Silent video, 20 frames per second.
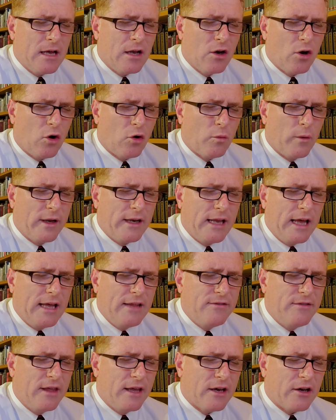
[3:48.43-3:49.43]
Lord, we
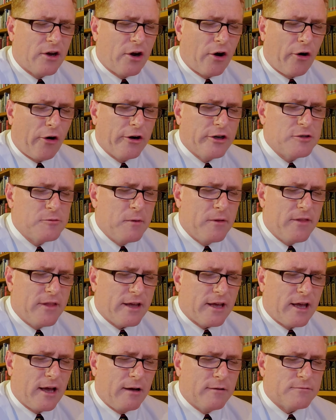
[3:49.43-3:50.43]
need the encouragement
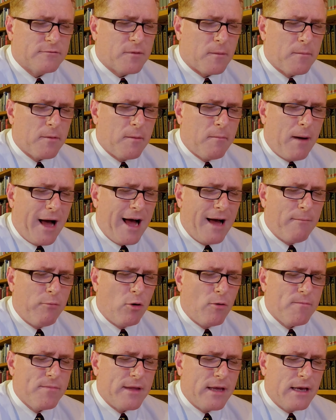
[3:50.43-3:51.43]
that comes from the
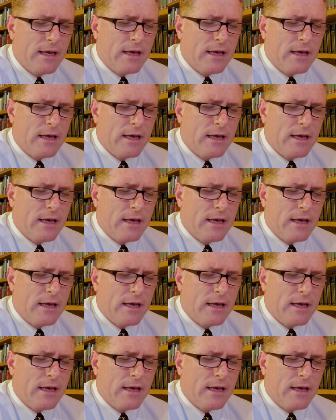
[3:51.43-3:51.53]
Bible.